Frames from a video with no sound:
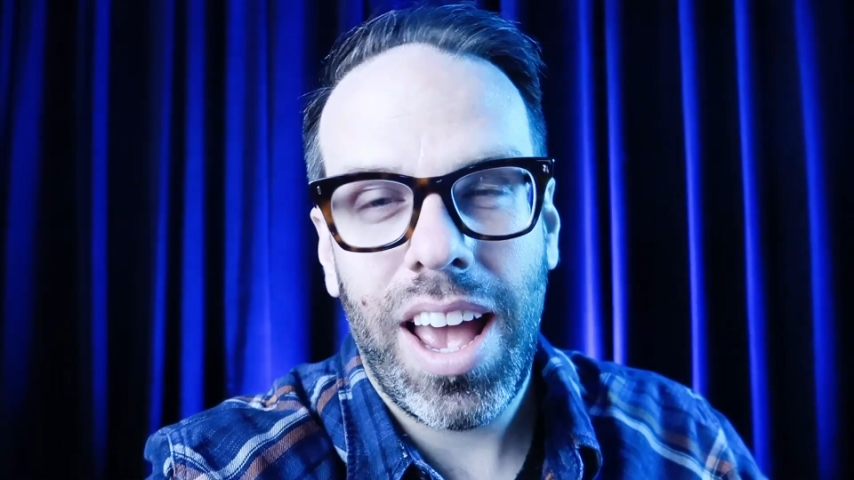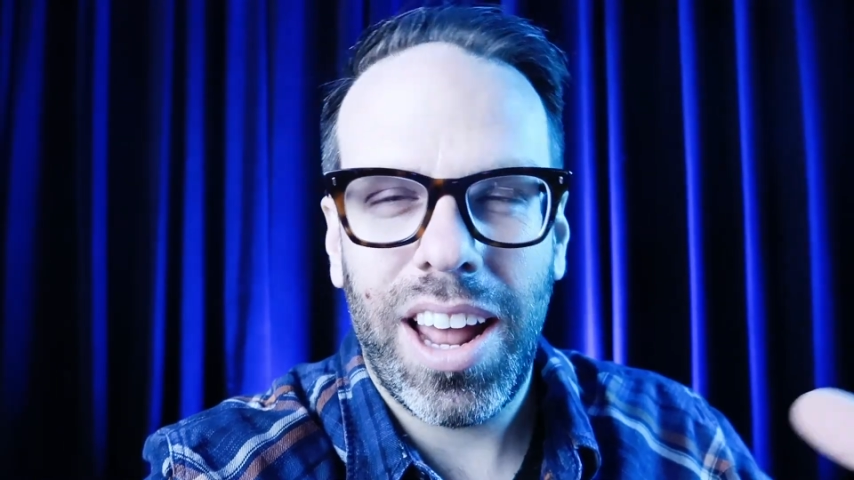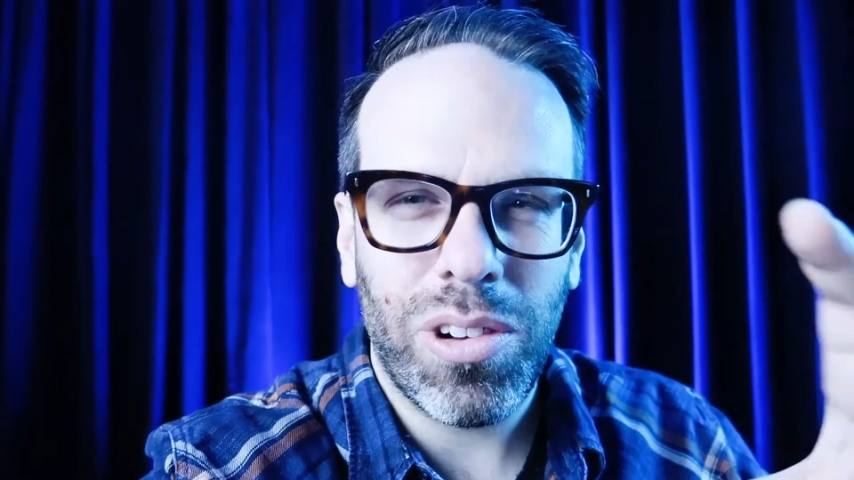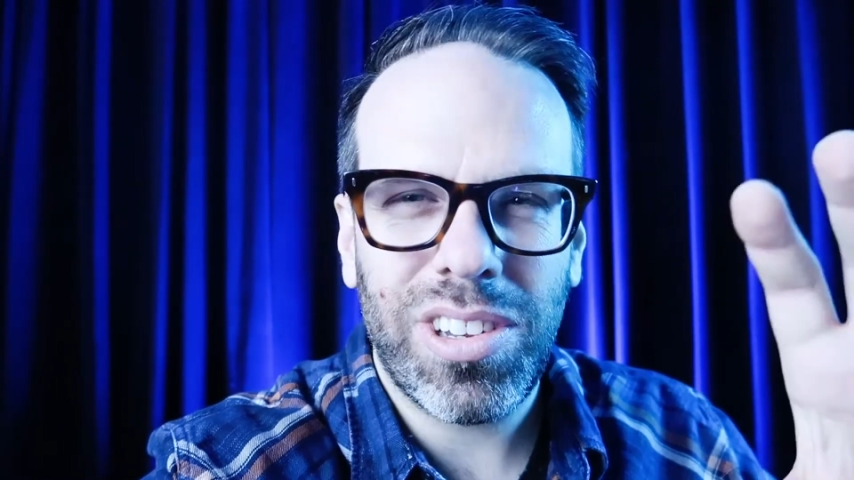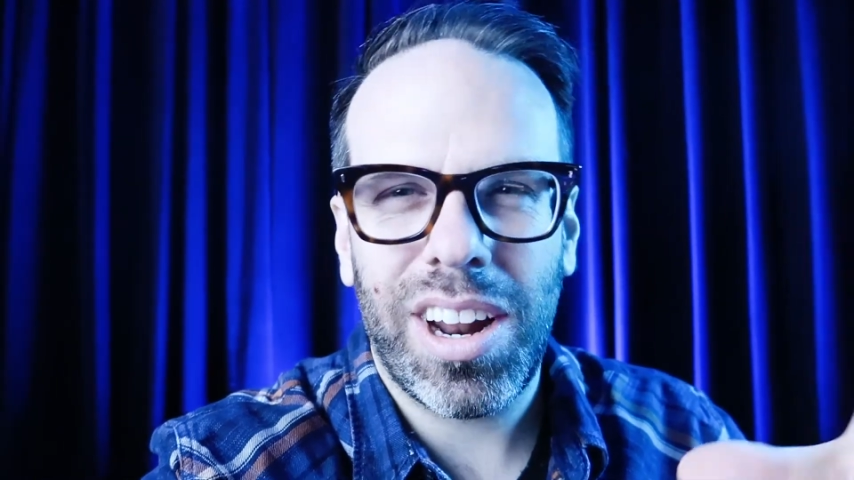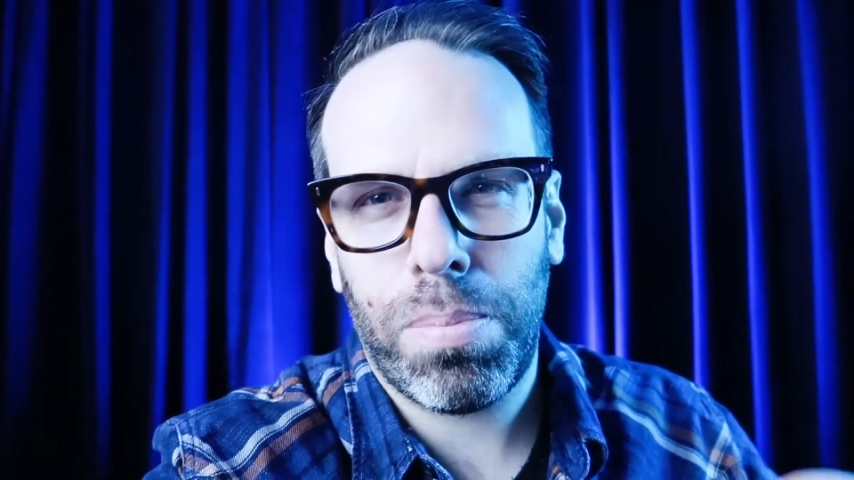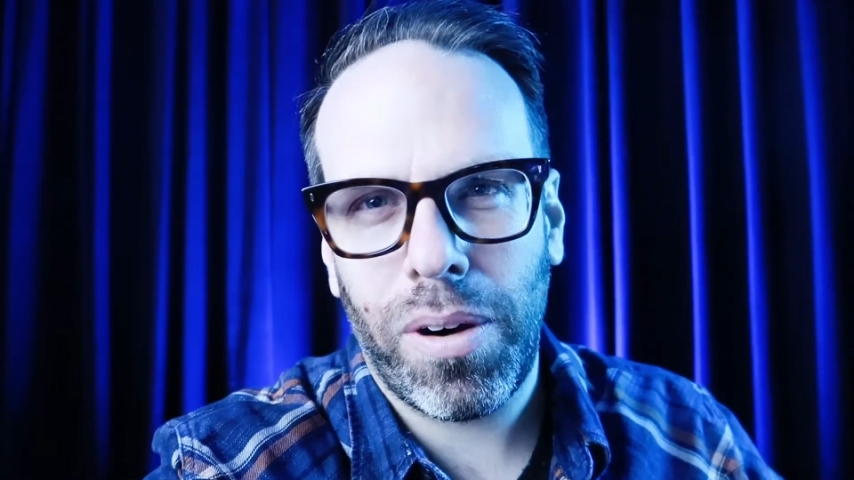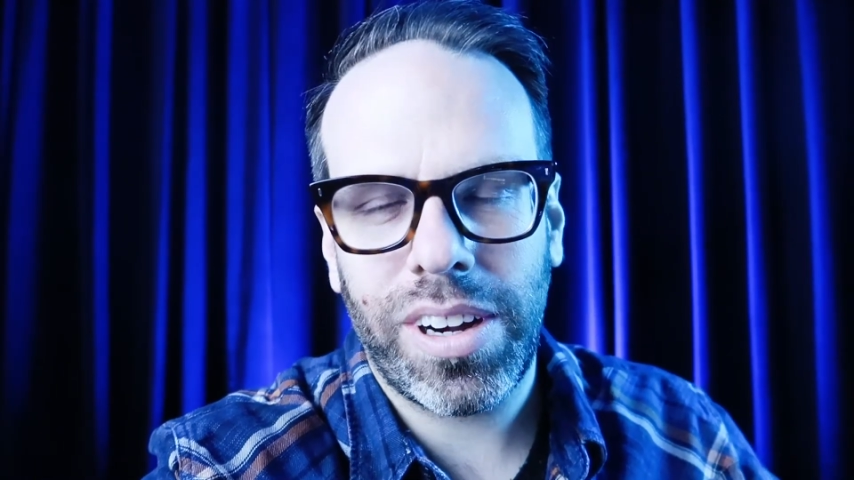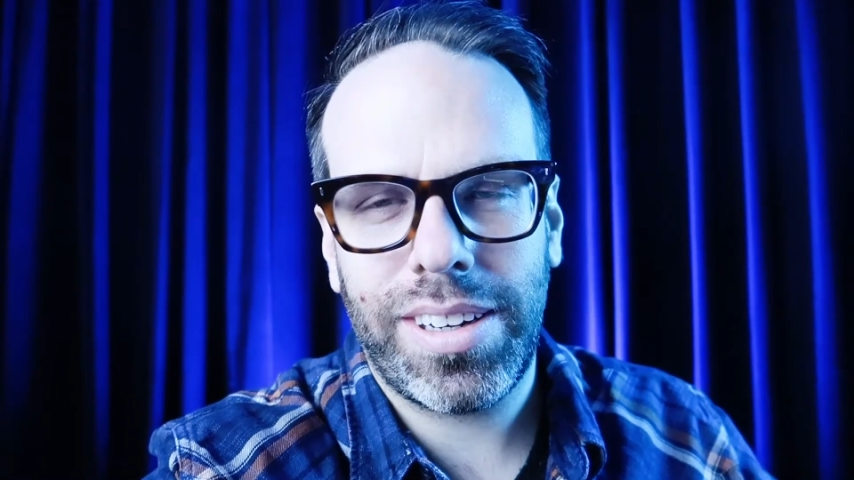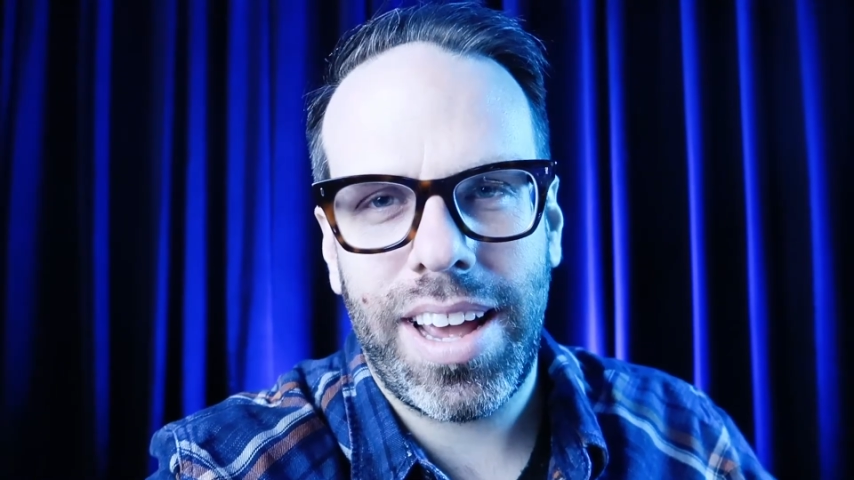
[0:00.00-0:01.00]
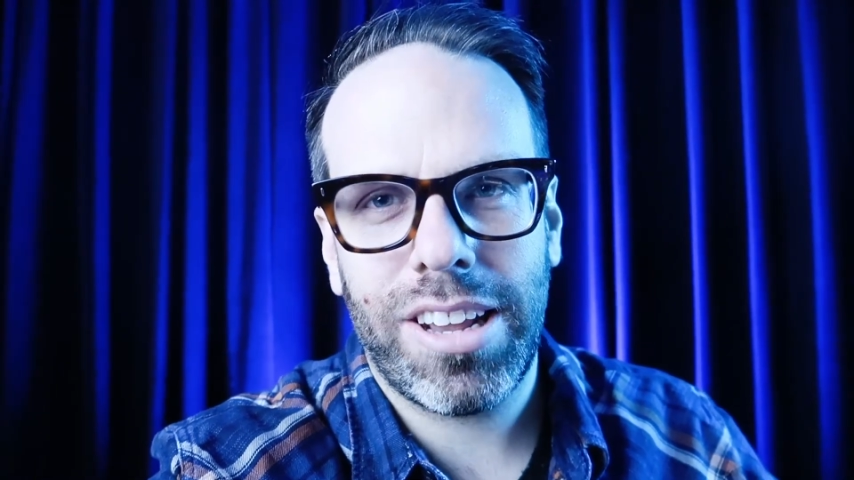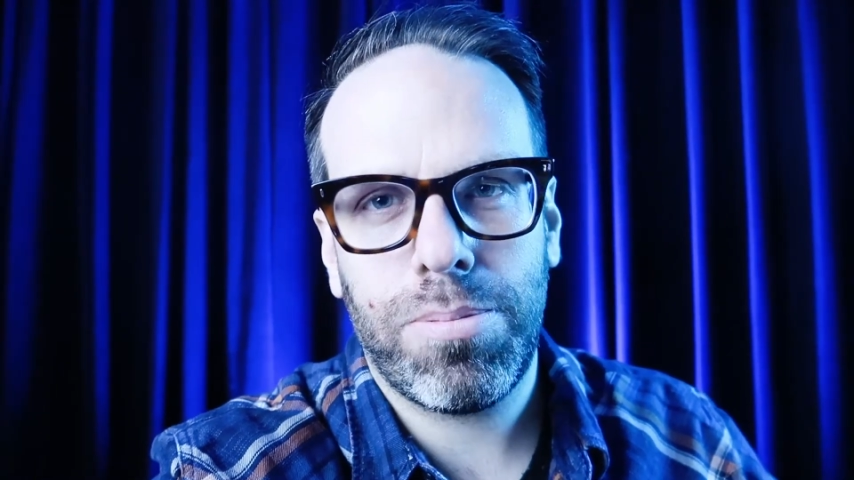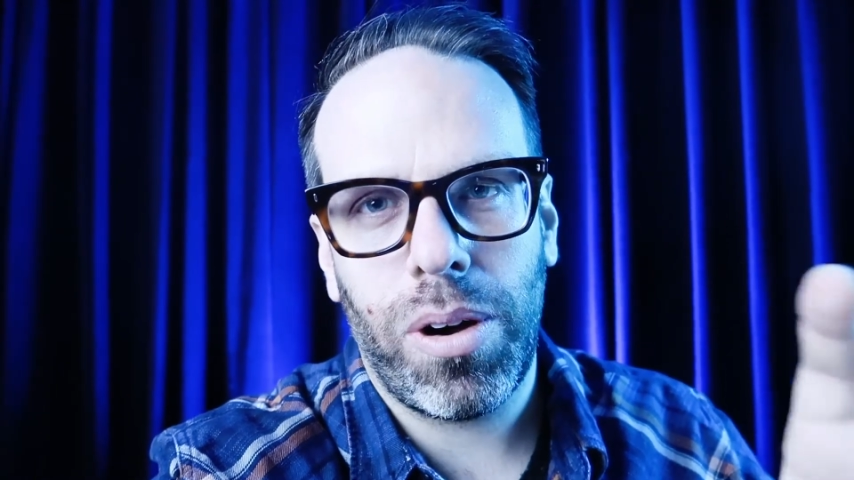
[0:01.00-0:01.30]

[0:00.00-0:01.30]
I know it's not a perfect test,